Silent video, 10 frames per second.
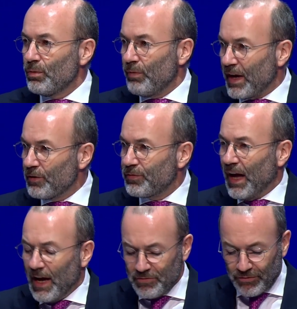way of
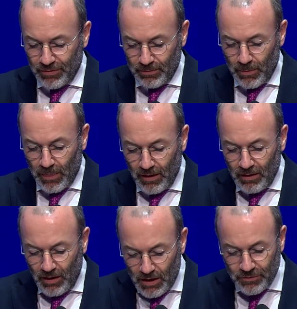life
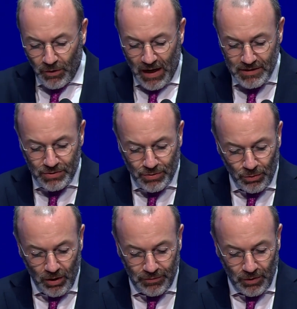is for us
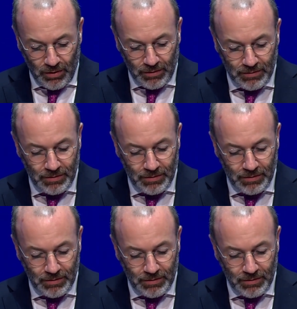rule of law.